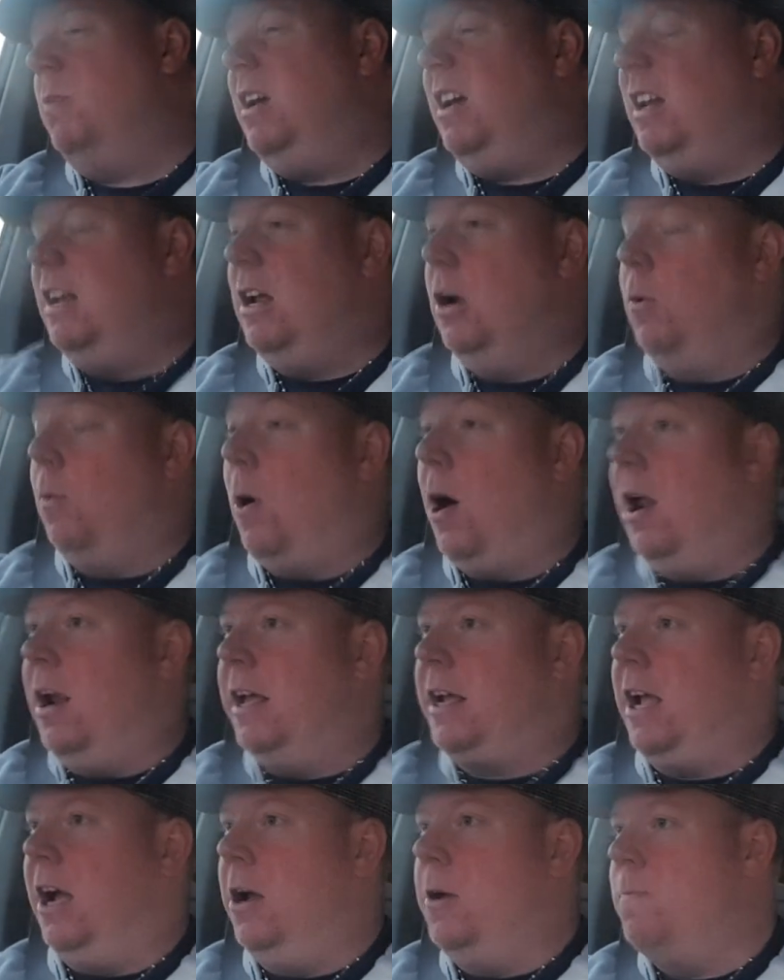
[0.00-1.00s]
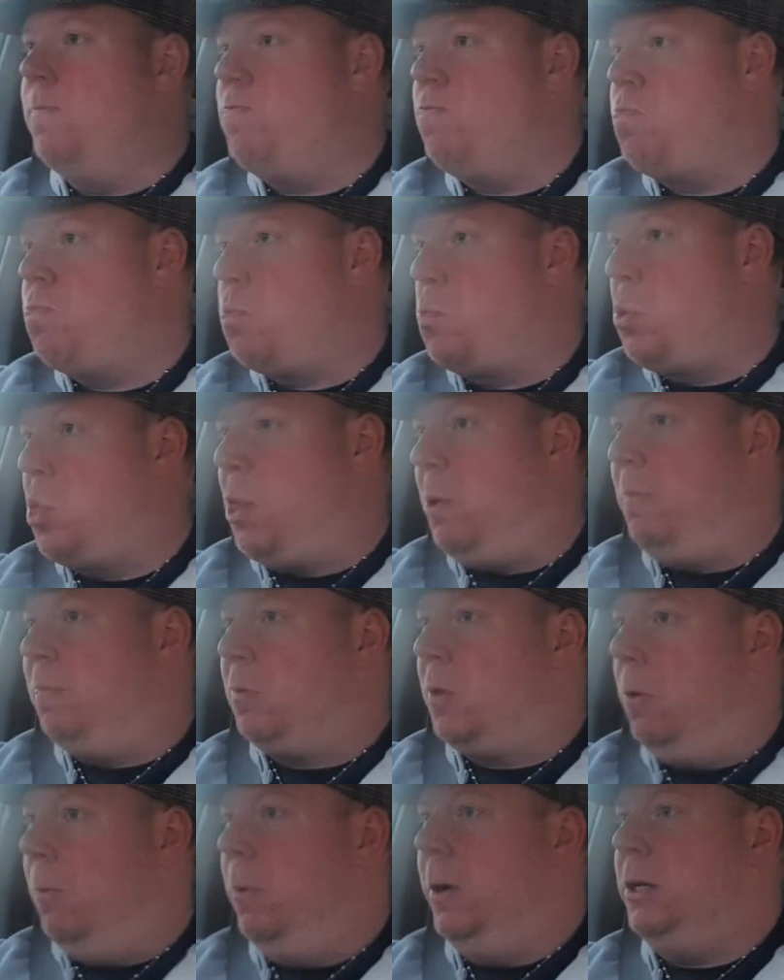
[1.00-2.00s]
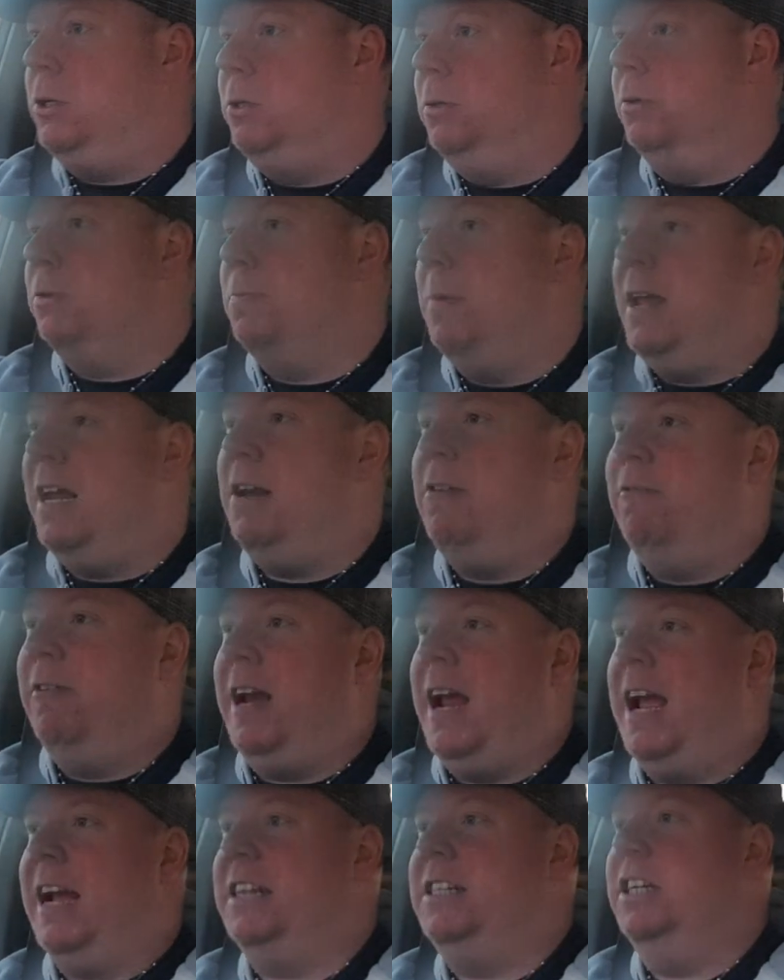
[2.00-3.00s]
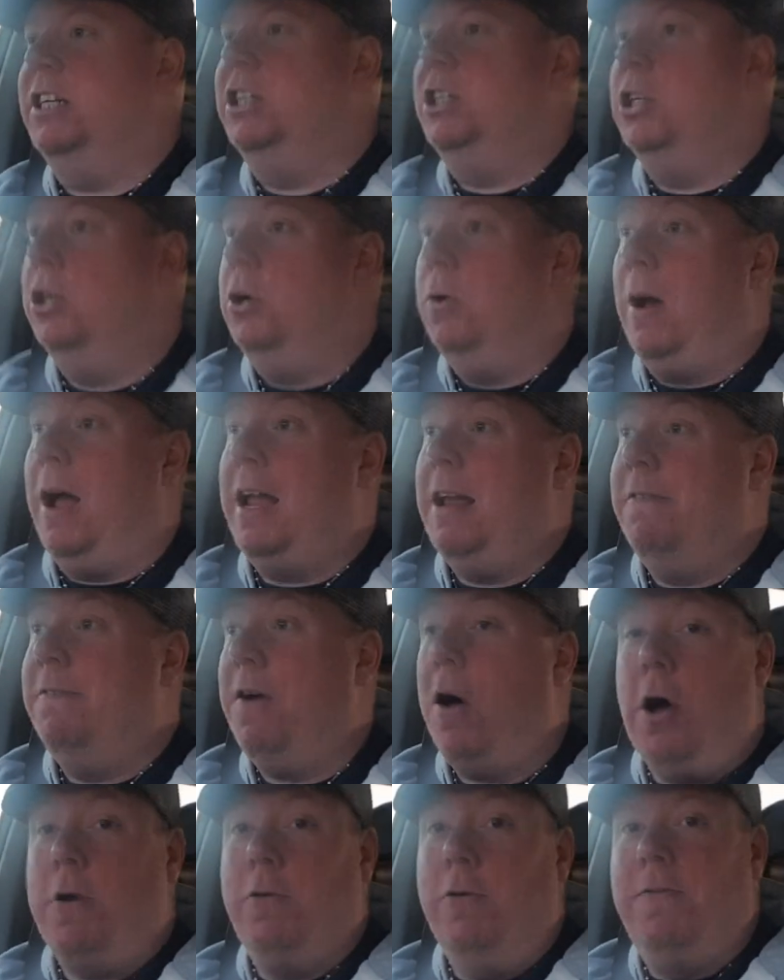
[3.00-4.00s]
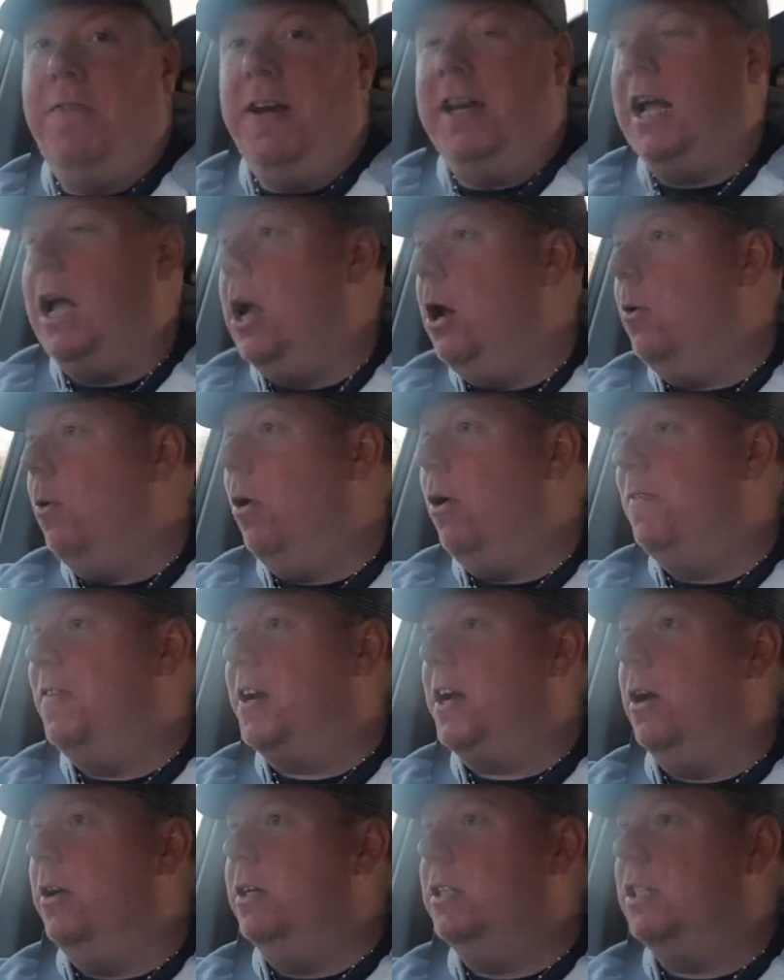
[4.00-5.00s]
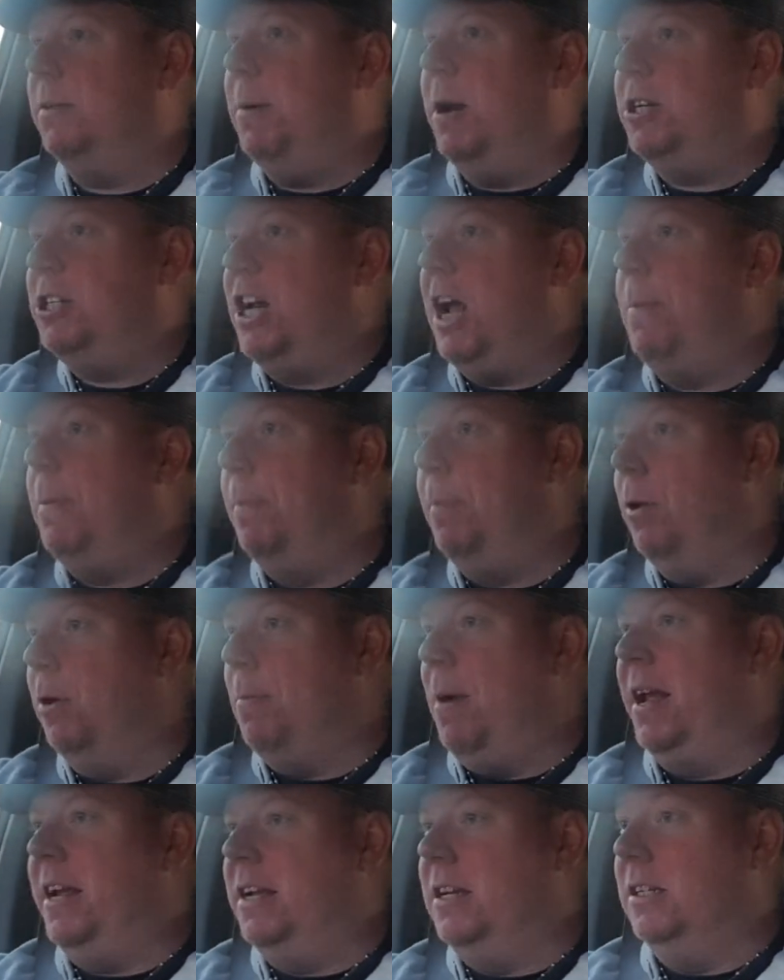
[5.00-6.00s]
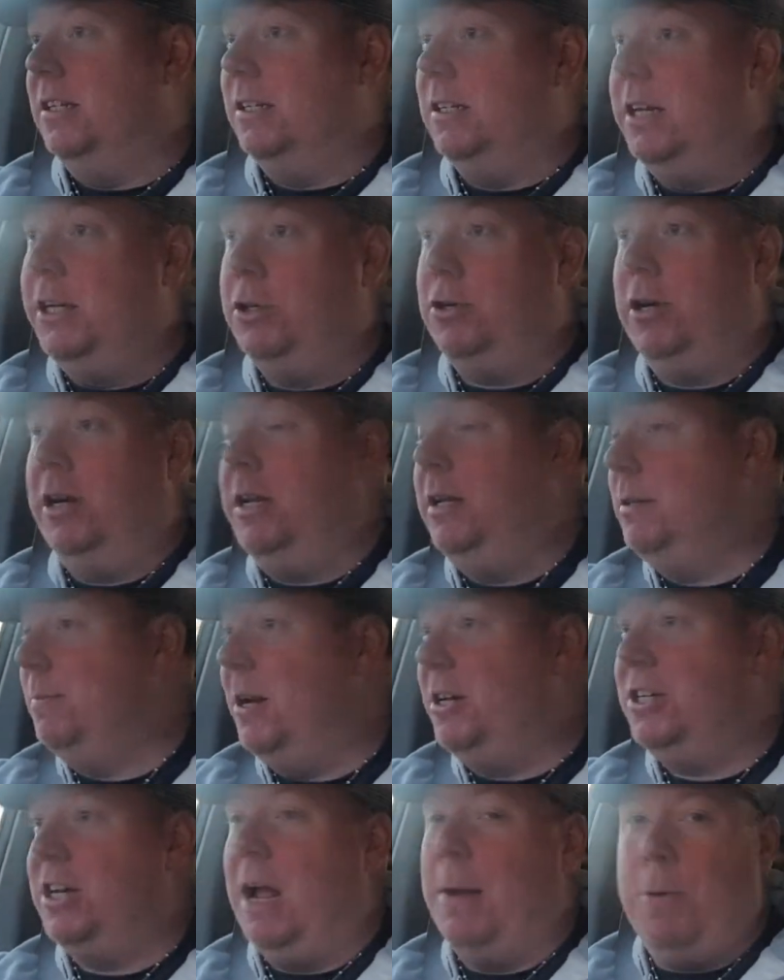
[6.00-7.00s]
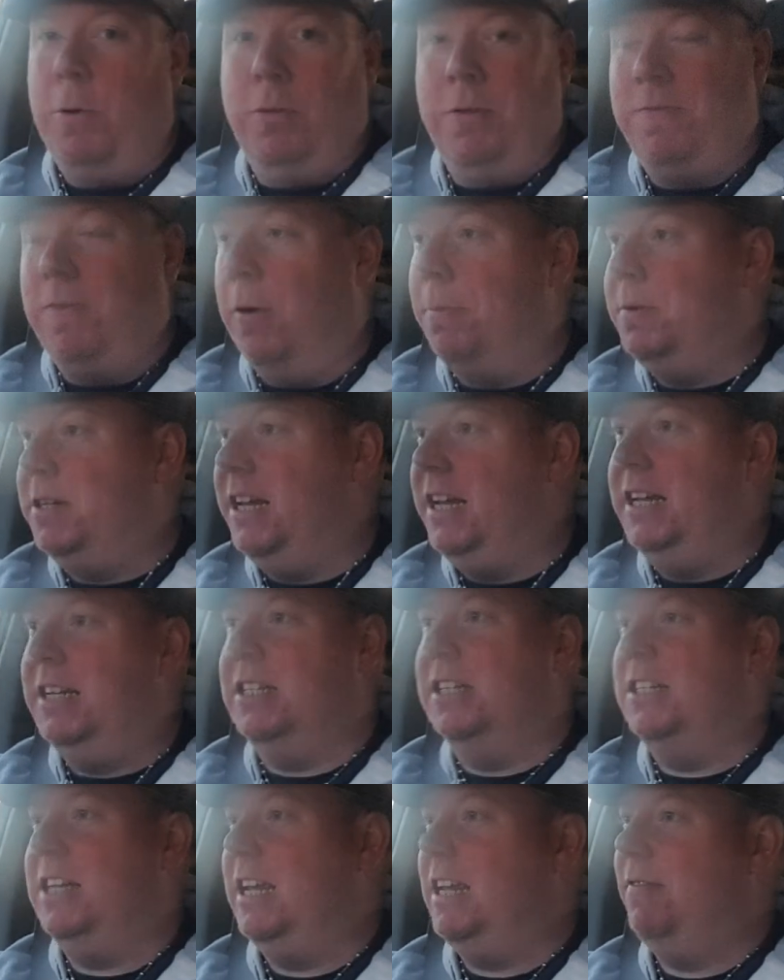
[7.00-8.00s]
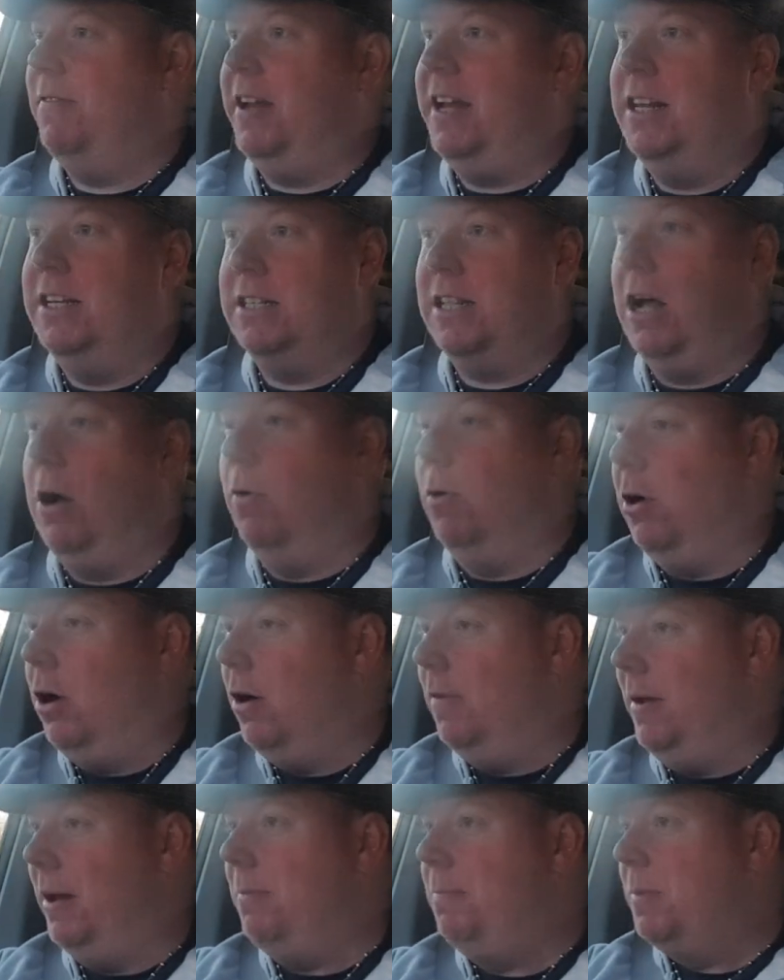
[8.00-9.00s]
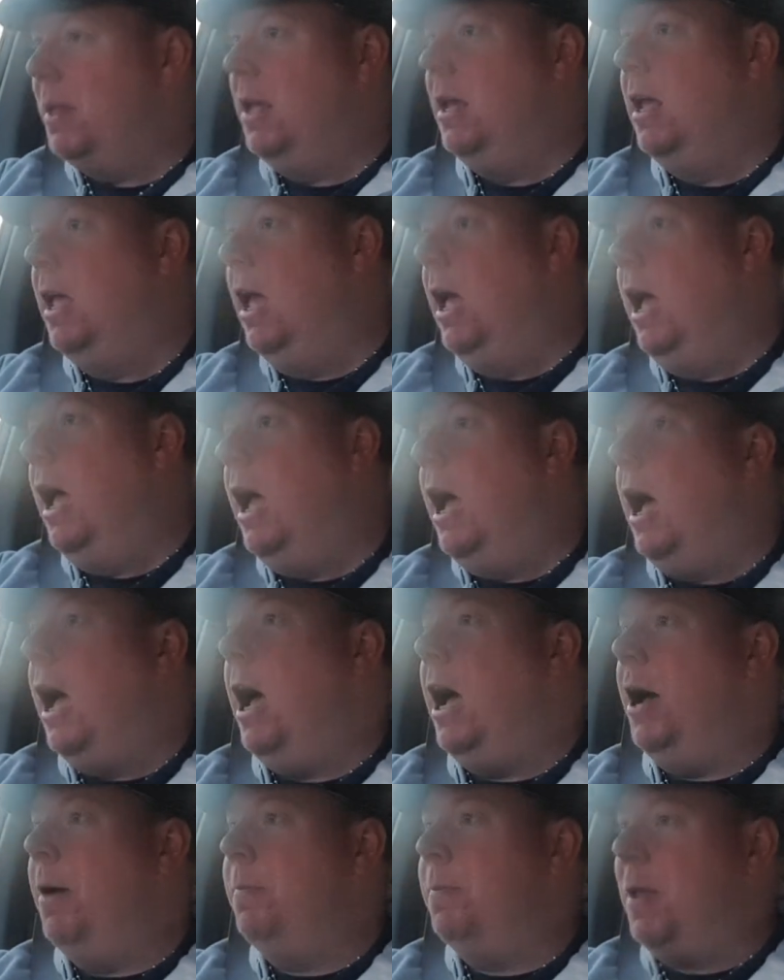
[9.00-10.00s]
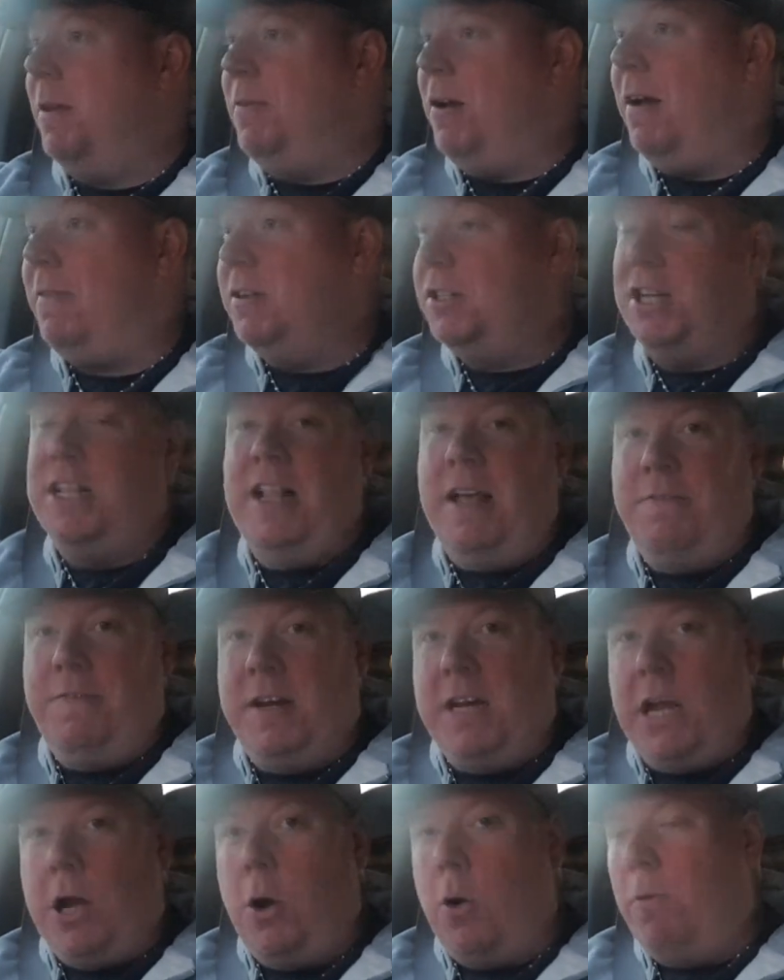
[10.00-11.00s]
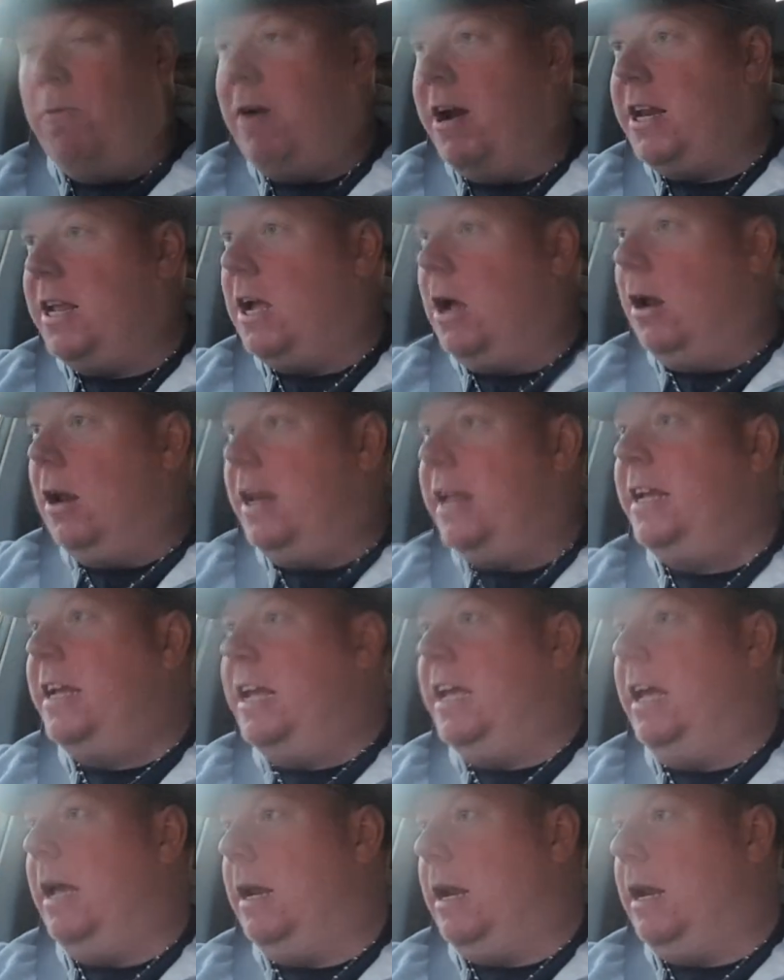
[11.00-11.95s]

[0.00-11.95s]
a little while ago, which was me reacting to a viral video of a guy smashing up a bookmaker's, literally smashing up all the FOBTs, the TVs, the whole lot of it. If you haven't seen that video already, I'll link it